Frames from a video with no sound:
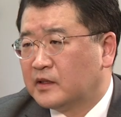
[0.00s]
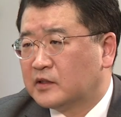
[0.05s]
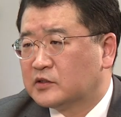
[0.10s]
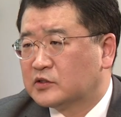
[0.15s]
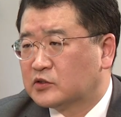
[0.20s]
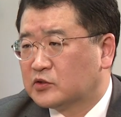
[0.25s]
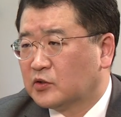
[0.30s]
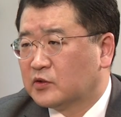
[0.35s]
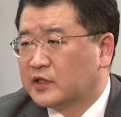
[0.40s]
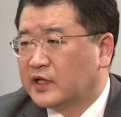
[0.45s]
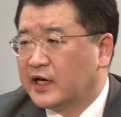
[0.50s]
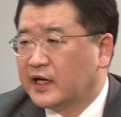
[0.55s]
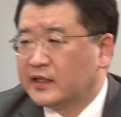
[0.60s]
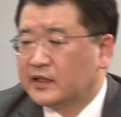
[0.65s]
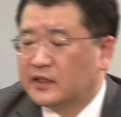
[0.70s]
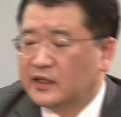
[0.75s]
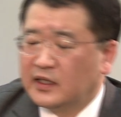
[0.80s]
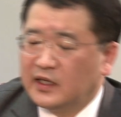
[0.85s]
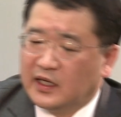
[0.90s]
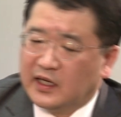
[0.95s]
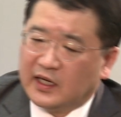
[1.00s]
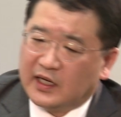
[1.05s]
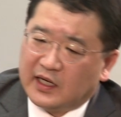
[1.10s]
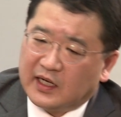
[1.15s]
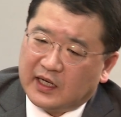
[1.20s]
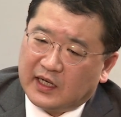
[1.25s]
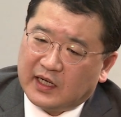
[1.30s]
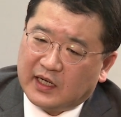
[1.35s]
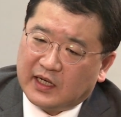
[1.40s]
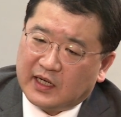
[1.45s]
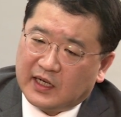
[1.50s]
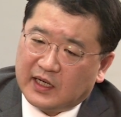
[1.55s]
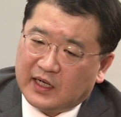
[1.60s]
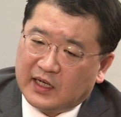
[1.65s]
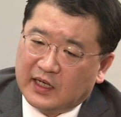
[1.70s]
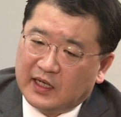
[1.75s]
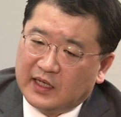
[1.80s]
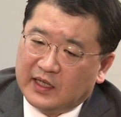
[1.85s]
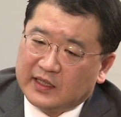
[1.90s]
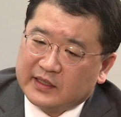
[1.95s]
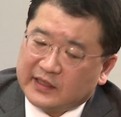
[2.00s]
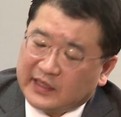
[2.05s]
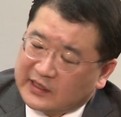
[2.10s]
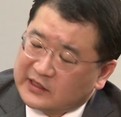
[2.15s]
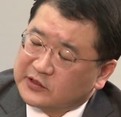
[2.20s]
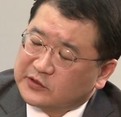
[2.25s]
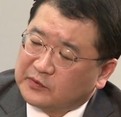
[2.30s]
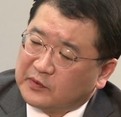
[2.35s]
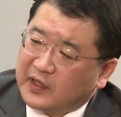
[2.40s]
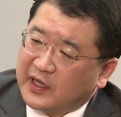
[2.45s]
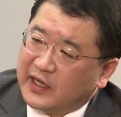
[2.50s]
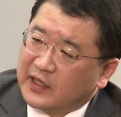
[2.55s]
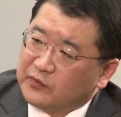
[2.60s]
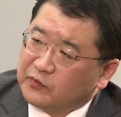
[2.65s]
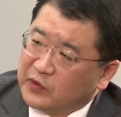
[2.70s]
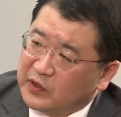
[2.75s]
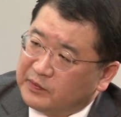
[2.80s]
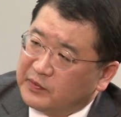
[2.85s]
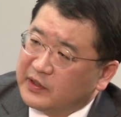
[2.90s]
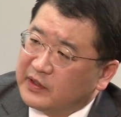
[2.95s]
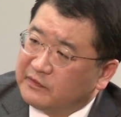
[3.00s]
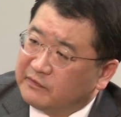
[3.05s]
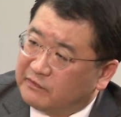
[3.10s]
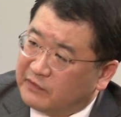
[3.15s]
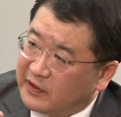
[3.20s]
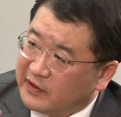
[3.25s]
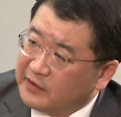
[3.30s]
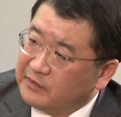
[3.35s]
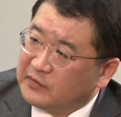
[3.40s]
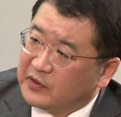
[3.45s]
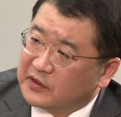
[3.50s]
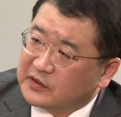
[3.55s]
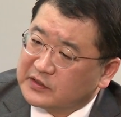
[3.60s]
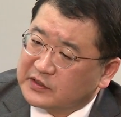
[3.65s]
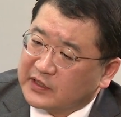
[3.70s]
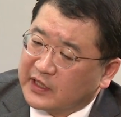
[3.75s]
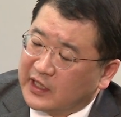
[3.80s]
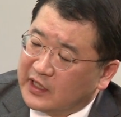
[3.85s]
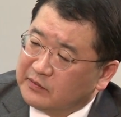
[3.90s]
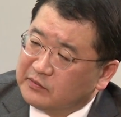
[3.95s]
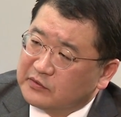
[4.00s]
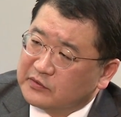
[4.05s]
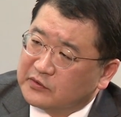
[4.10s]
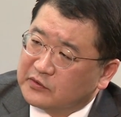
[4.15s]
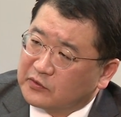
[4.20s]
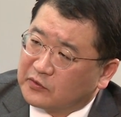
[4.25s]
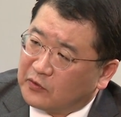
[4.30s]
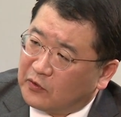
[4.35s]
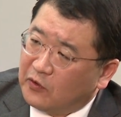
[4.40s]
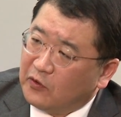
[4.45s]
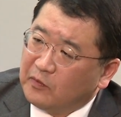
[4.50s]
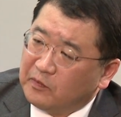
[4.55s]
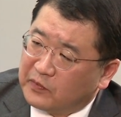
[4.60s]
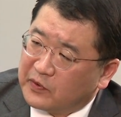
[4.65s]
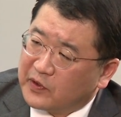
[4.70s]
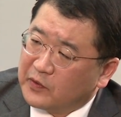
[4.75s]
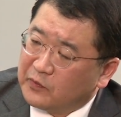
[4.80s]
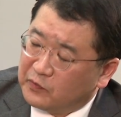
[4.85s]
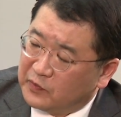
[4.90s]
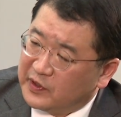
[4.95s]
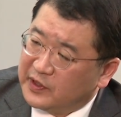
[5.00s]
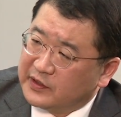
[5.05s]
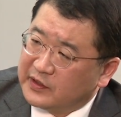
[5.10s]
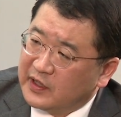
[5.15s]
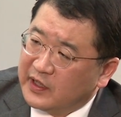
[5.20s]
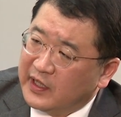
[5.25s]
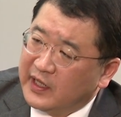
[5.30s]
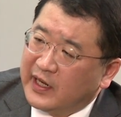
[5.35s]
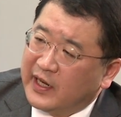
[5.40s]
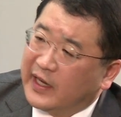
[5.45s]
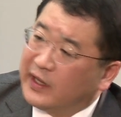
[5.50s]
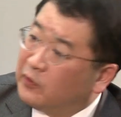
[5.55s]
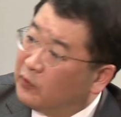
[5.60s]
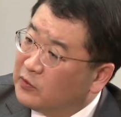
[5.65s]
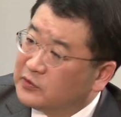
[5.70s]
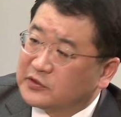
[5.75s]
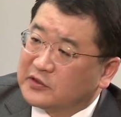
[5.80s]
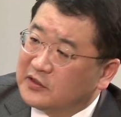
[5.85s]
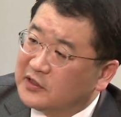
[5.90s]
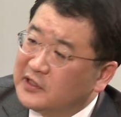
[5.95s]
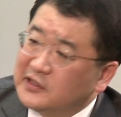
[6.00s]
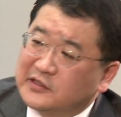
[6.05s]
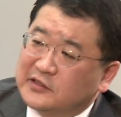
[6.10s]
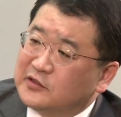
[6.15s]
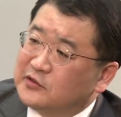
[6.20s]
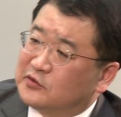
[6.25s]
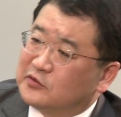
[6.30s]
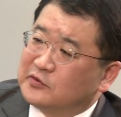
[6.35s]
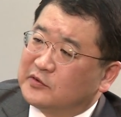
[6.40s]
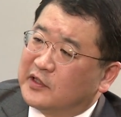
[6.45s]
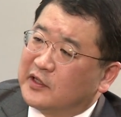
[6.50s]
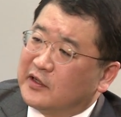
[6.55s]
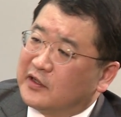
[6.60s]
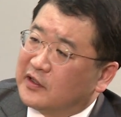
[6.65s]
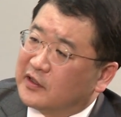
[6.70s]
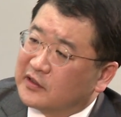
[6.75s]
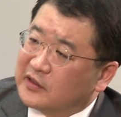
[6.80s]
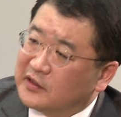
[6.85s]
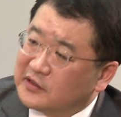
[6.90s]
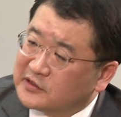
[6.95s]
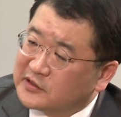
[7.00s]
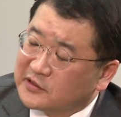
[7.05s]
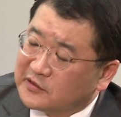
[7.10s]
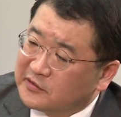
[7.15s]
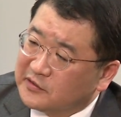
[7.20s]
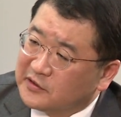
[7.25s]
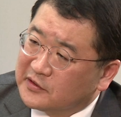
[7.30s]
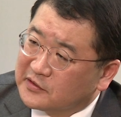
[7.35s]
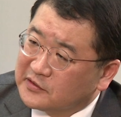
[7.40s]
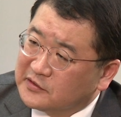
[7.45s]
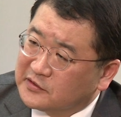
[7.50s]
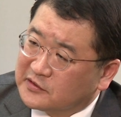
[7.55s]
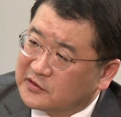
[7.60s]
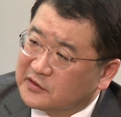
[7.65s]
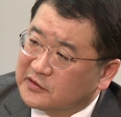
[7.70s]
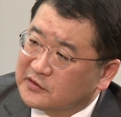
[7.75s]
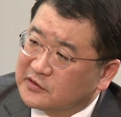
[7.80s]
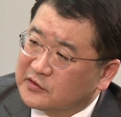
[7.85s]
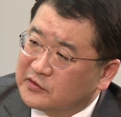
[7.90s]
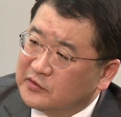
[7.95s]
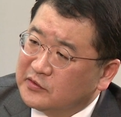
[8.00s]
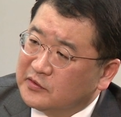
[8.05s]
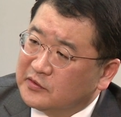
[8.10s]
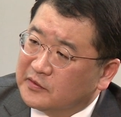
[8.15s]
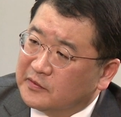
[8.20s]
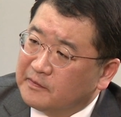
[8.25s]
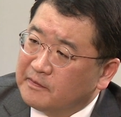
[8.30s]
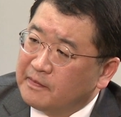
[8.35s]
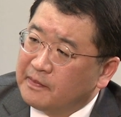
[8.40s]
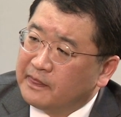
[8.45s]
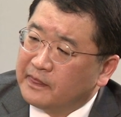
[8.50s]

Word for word: So that uh, uh, that's why we've been very much able to cooperate with and also listen to their uh, security concerns too.